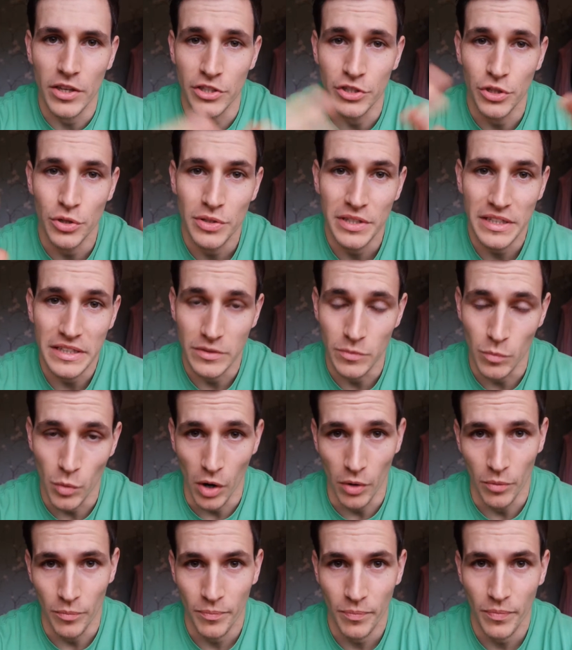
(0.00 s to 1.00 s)
it's usually,
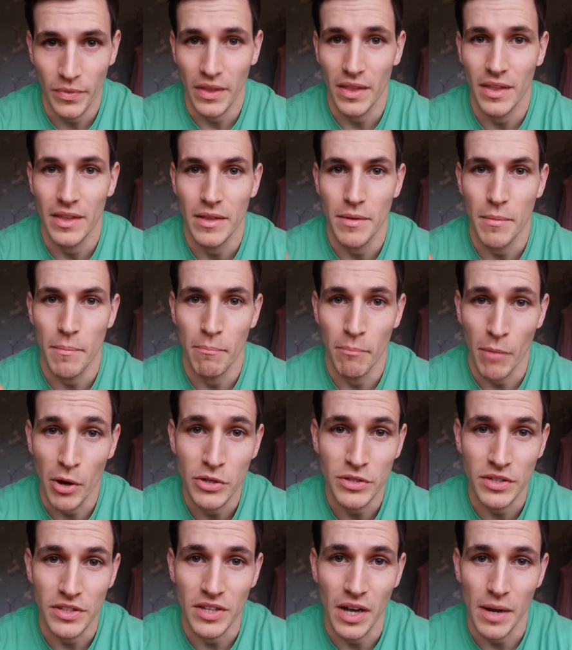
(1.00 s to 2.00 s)
well,
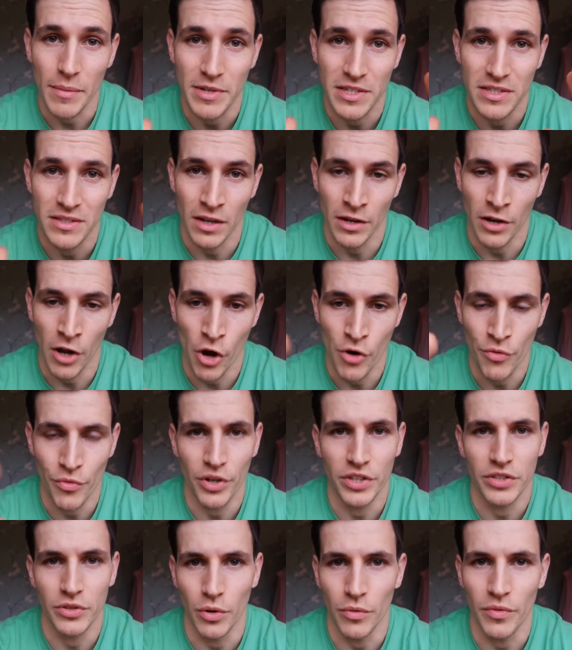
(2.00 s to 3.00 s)
most of the time it's done
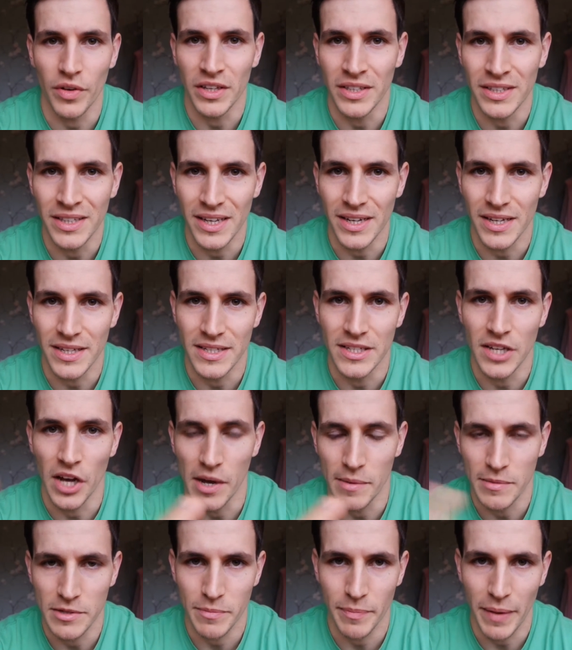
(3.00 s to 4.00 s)
over a sort of a year
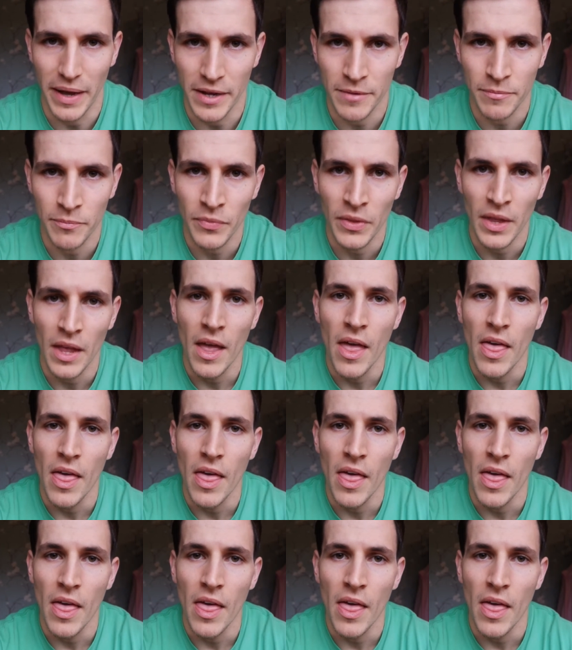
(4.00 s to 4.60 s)
time span.